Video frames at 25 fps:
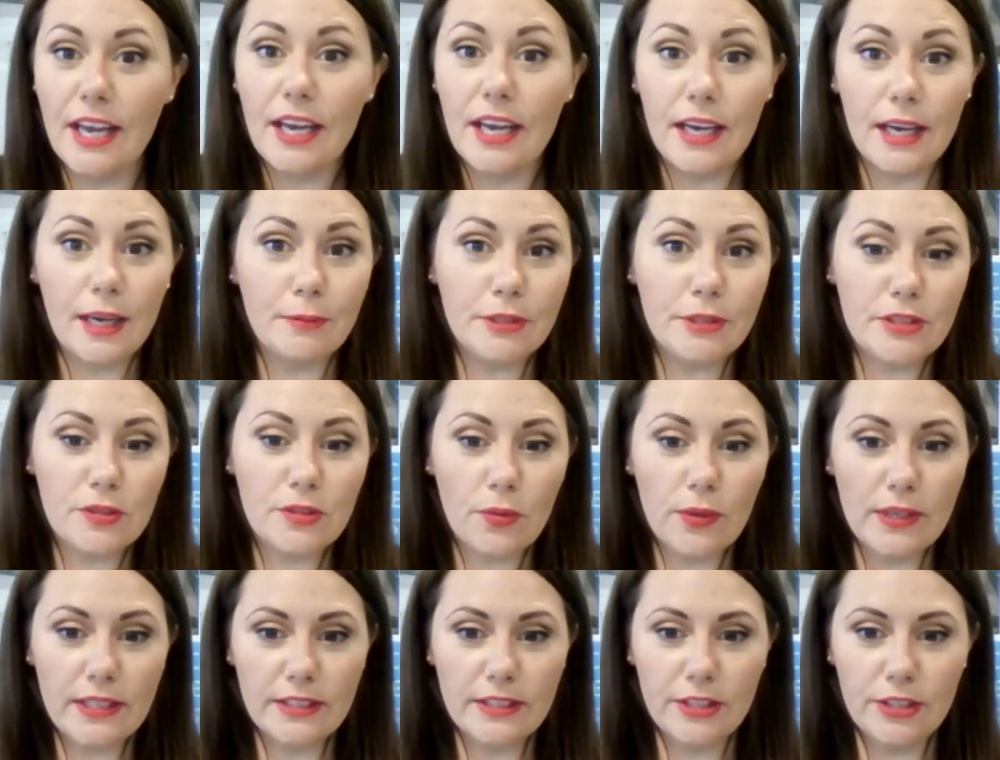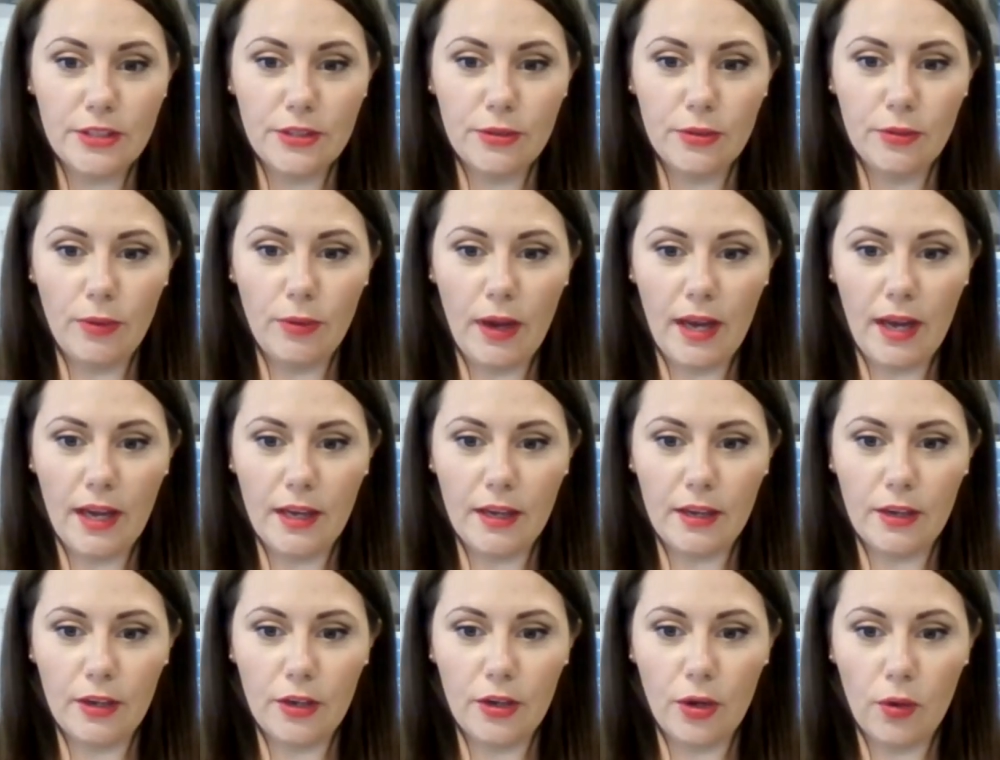I'm just going to
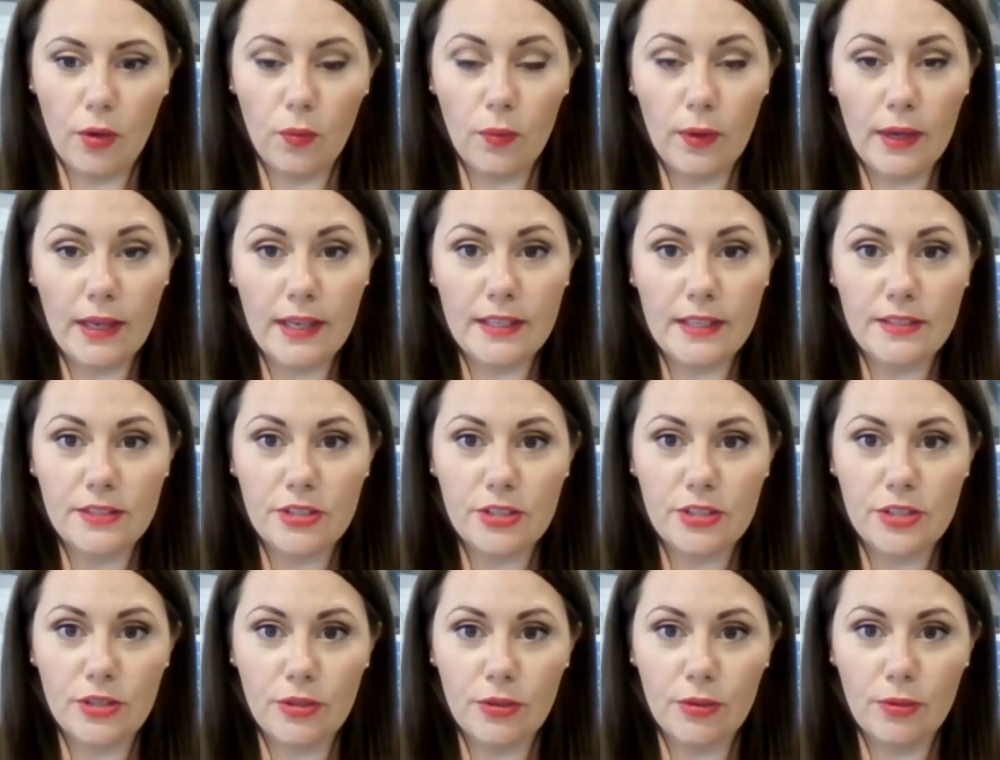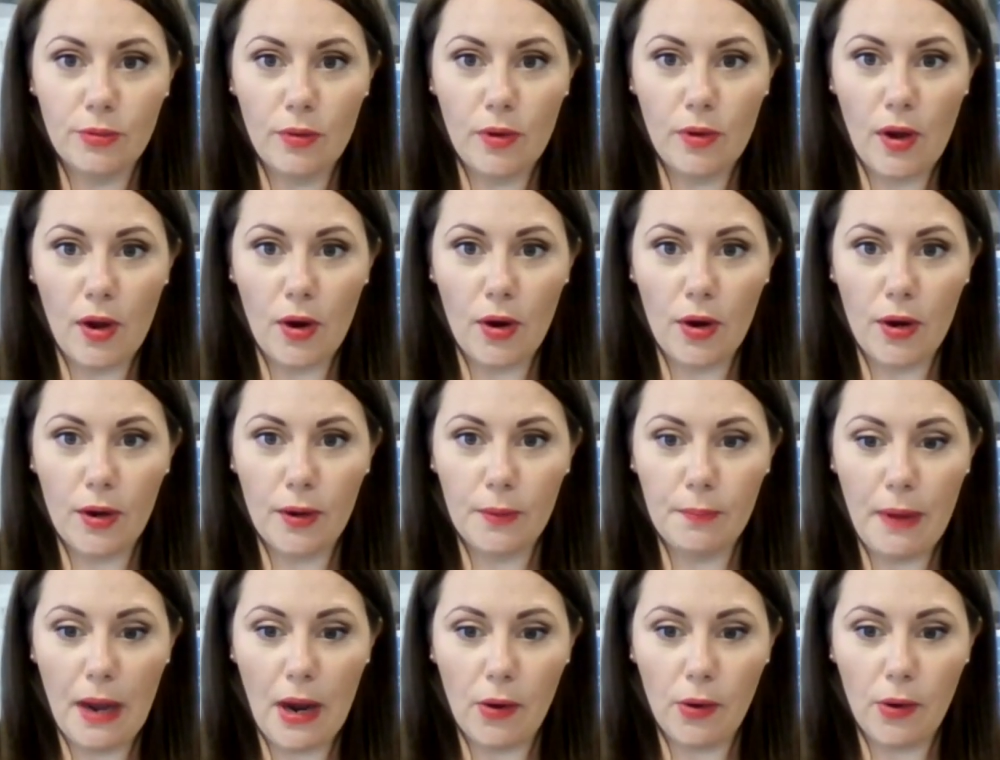go into our
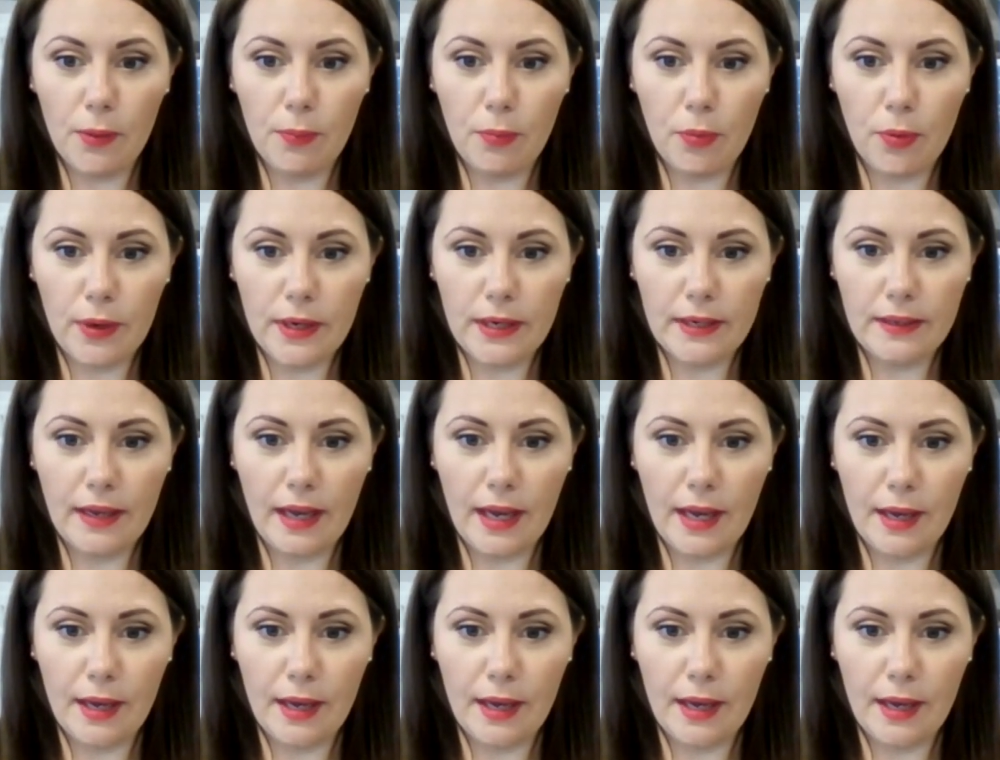PowerPoint